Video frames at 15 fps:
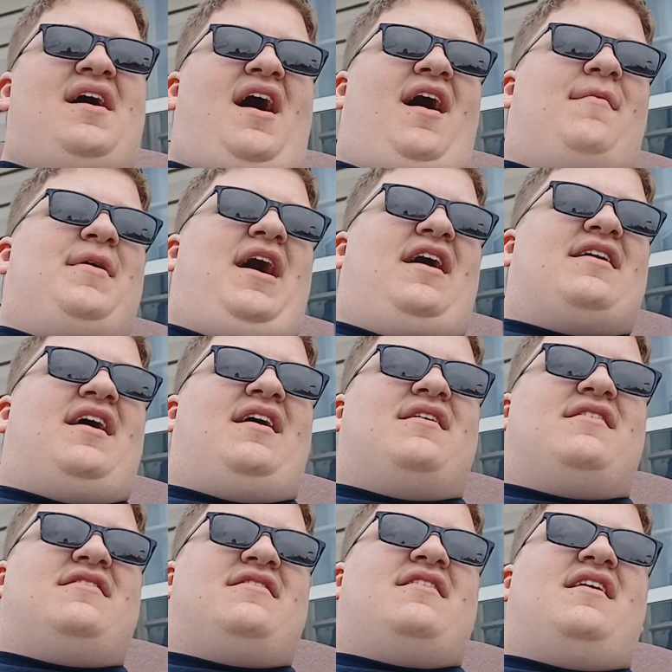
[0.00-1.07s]
about
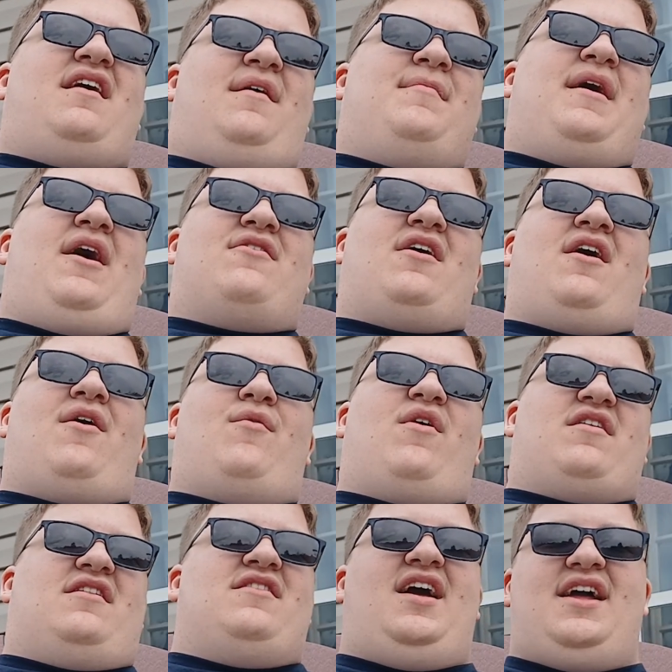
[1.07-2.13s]

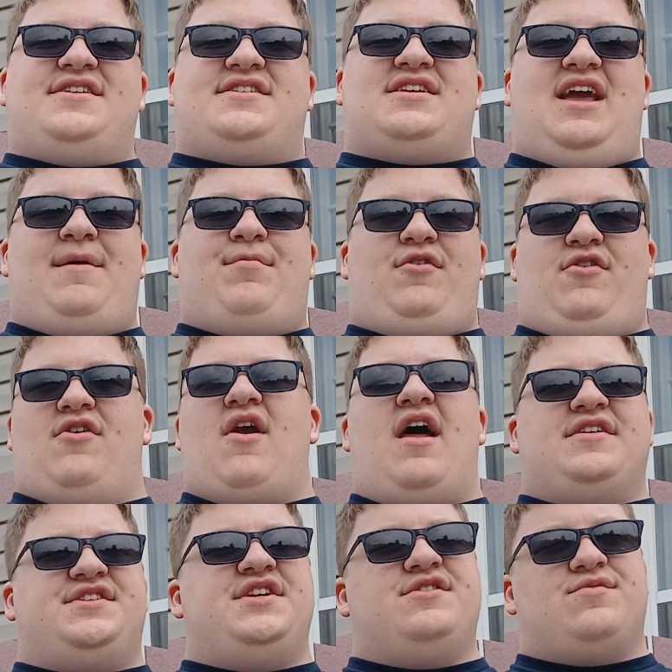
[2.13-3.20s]
what a landscaper, or
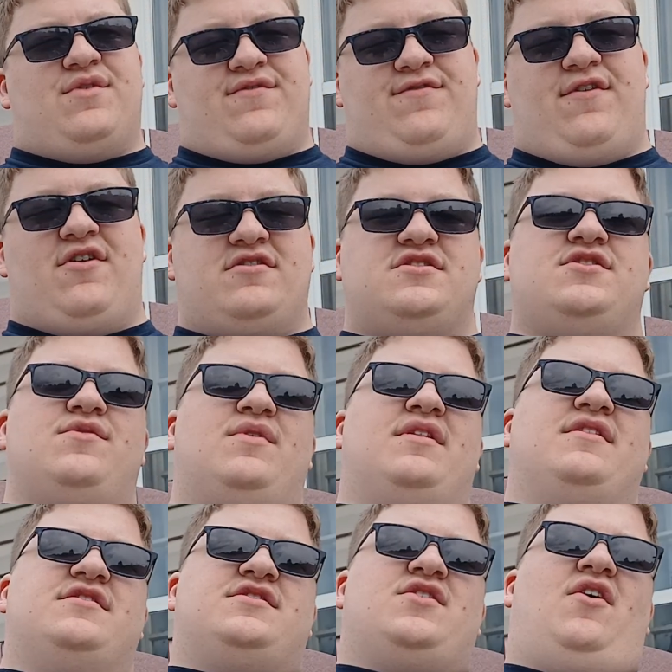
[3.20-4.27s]
as he's referred to
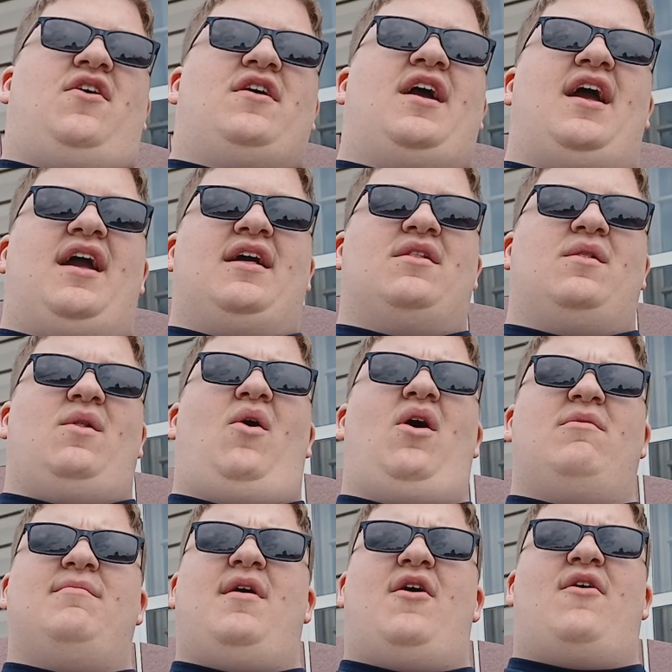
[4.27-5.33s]
in the song, a
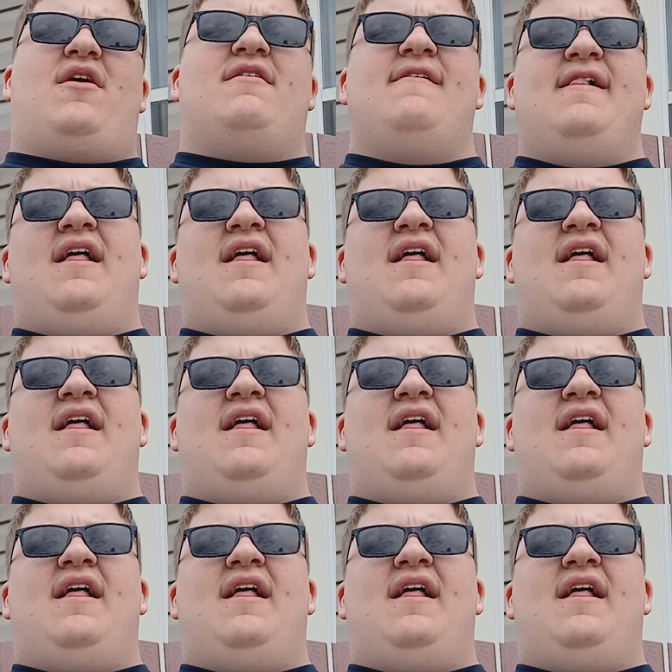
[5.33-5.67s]
lawnmower,